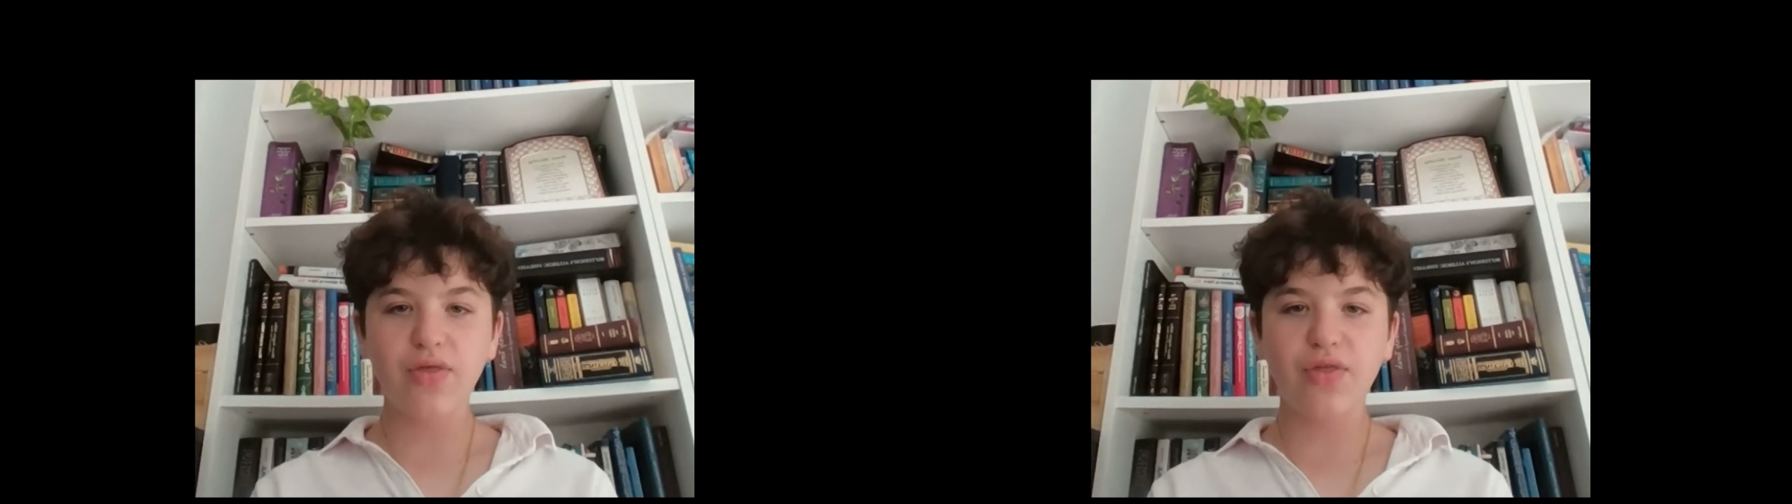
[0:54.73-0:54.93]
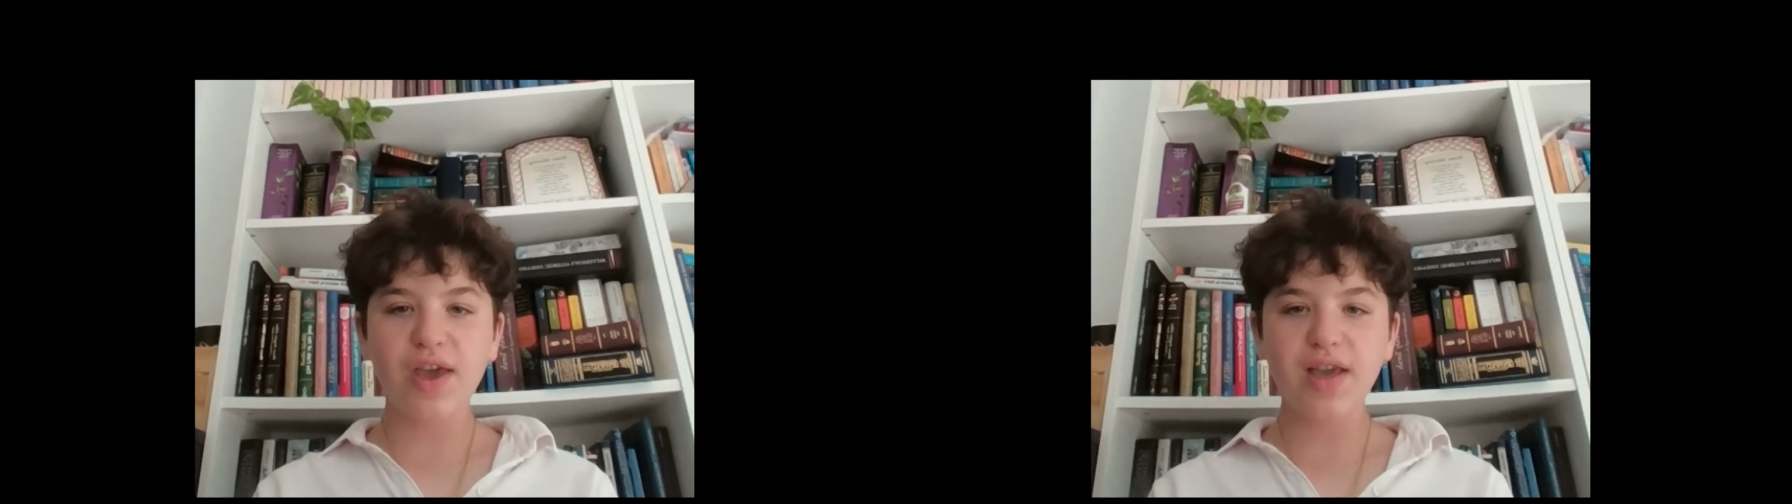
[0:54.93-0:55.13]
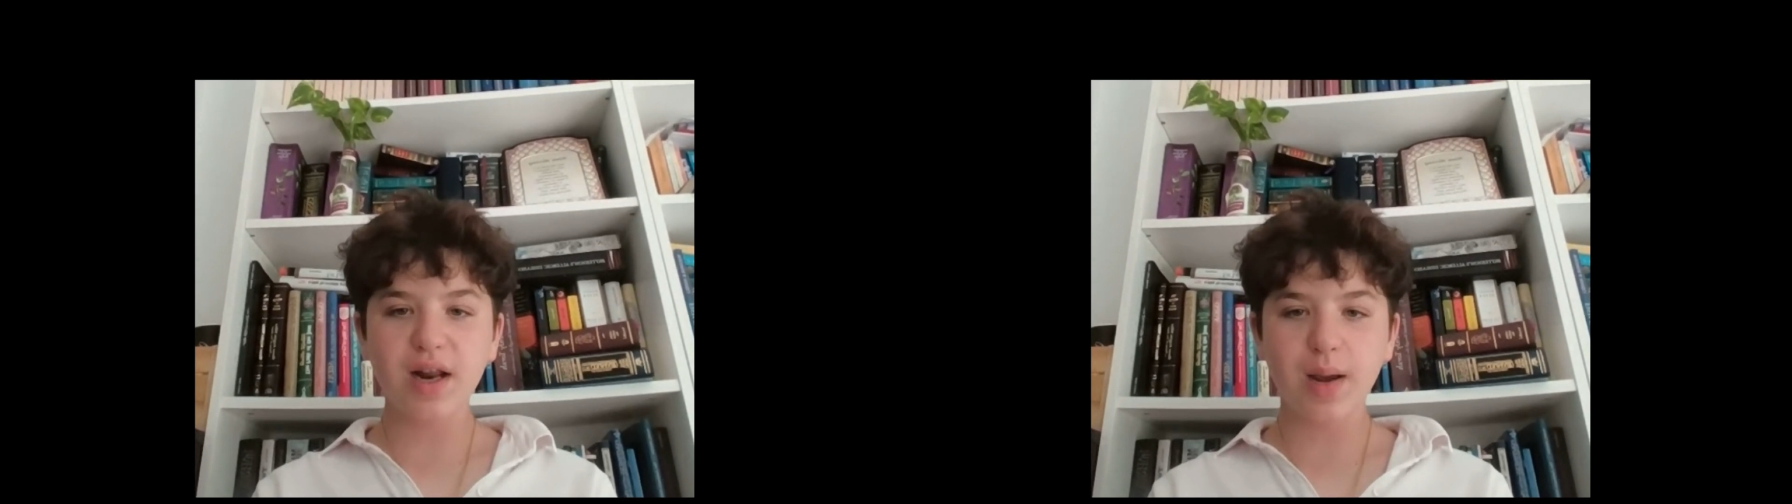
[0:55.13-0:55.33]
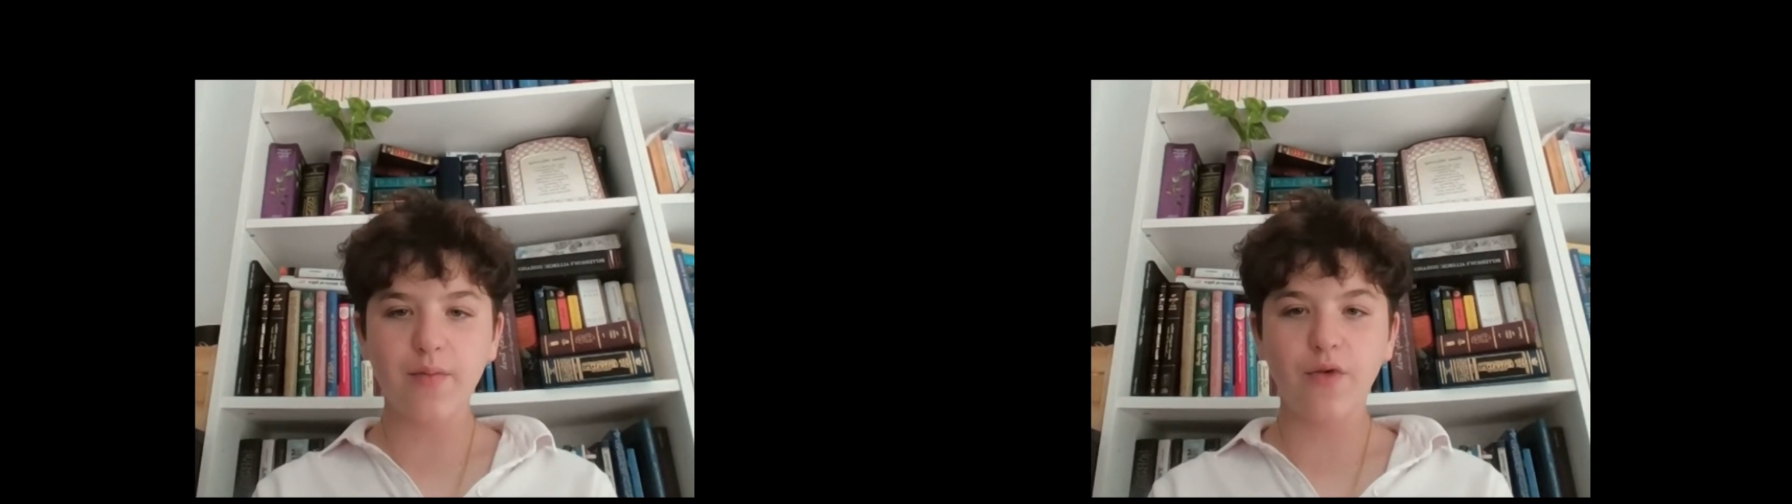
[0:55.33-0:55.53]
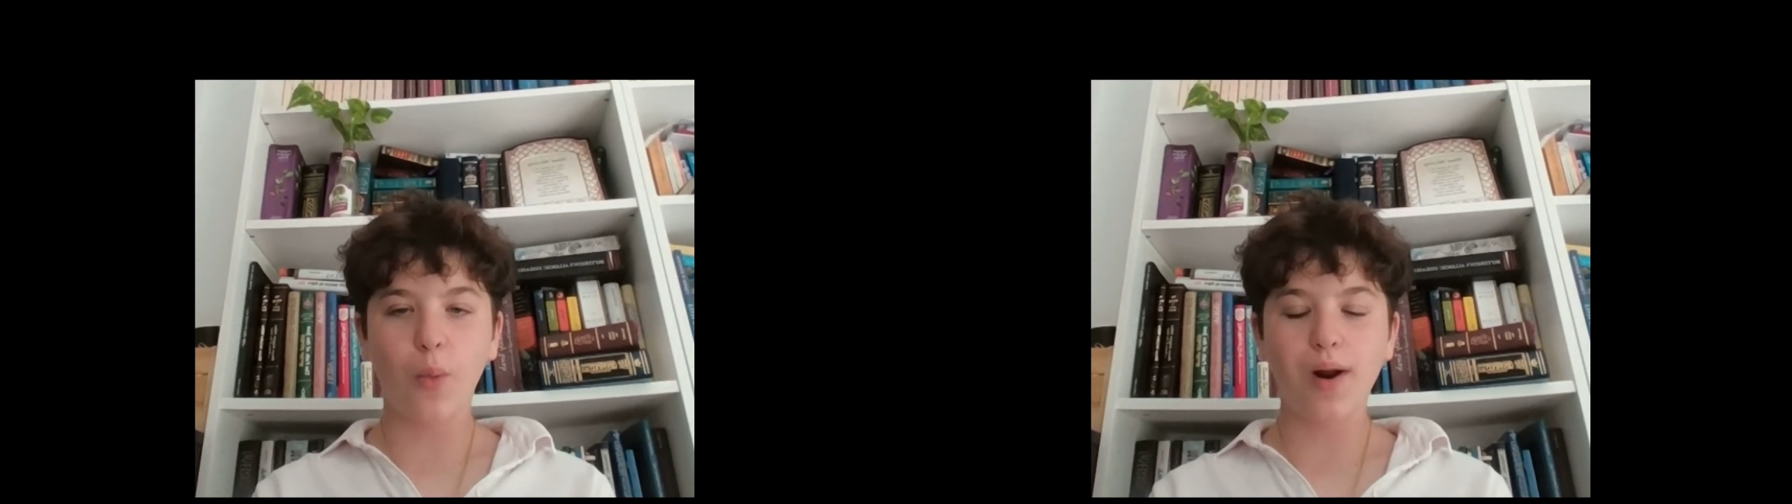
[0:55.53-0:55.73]
and thanking
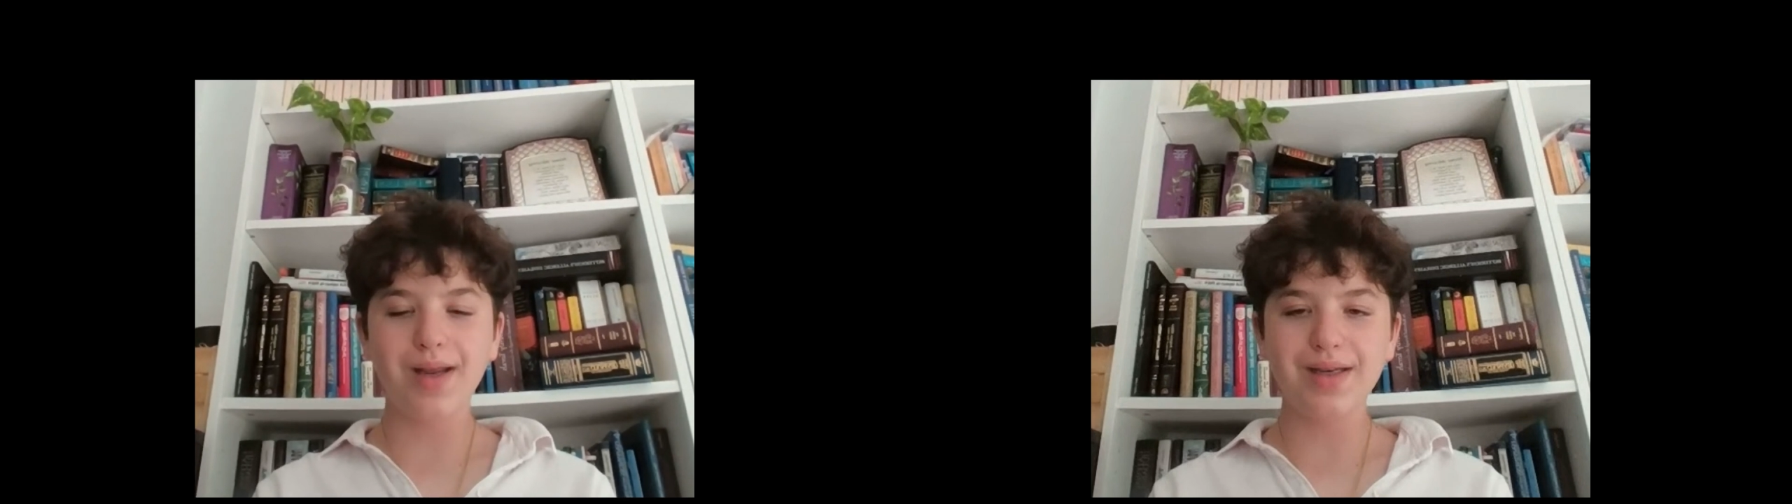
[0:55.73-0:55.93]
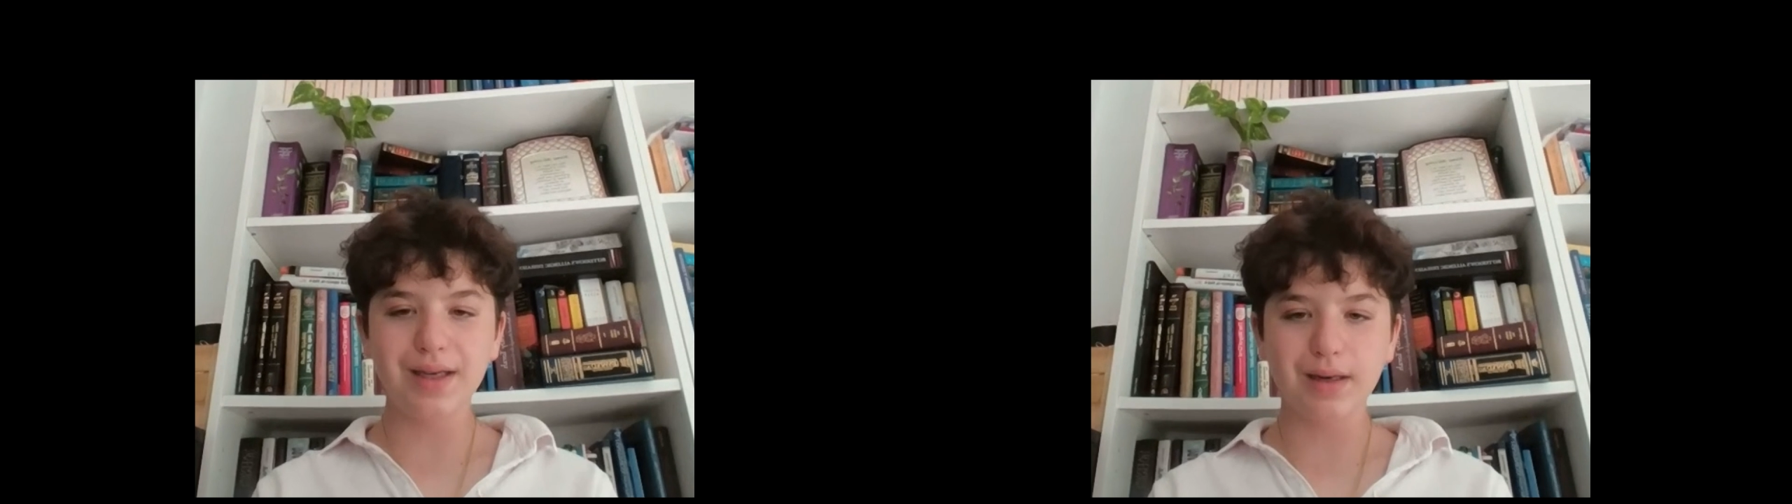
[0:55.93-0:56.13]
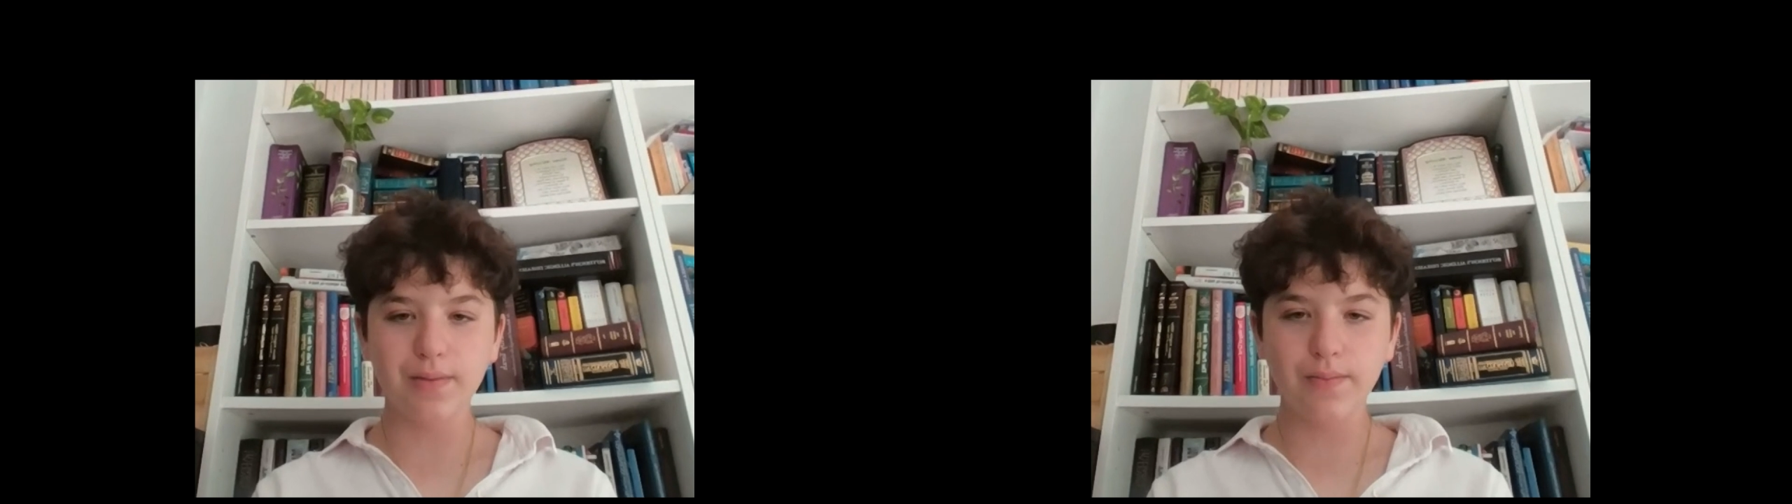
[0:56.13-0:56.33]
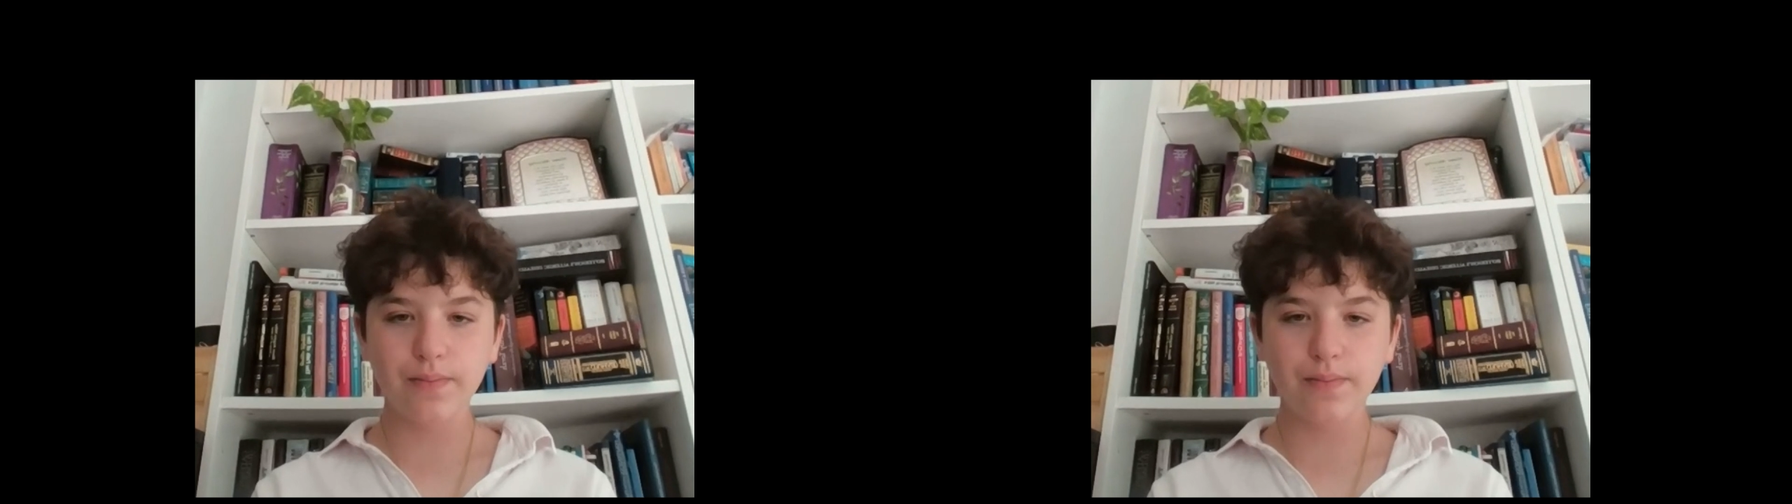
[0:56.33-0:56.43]
Him for what He did.